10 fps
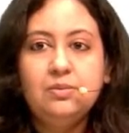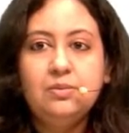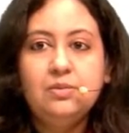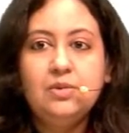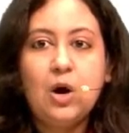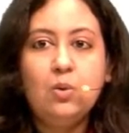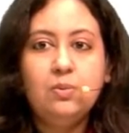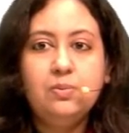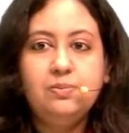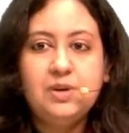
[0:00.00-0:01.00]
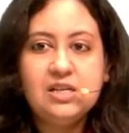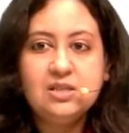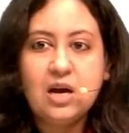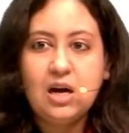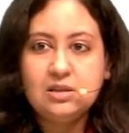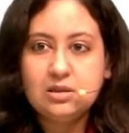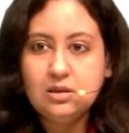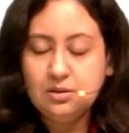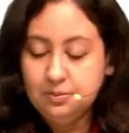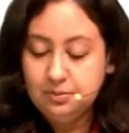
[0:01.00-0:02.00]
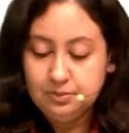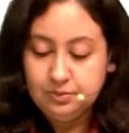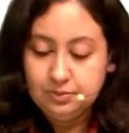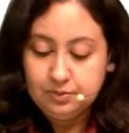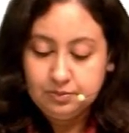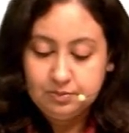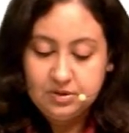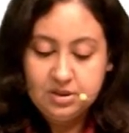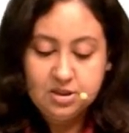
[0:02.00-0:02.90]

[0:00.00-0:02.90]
Now please answer this